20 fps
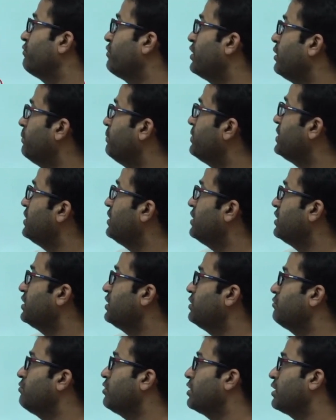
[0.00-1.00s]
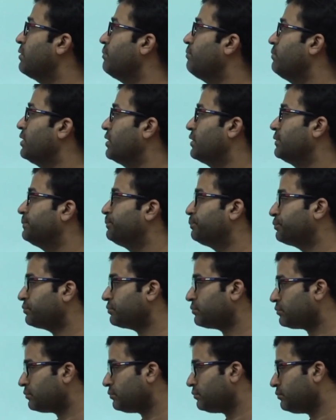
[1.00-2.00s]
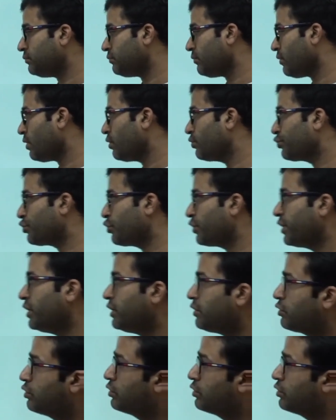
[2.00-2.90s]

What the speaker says: will be even number. So here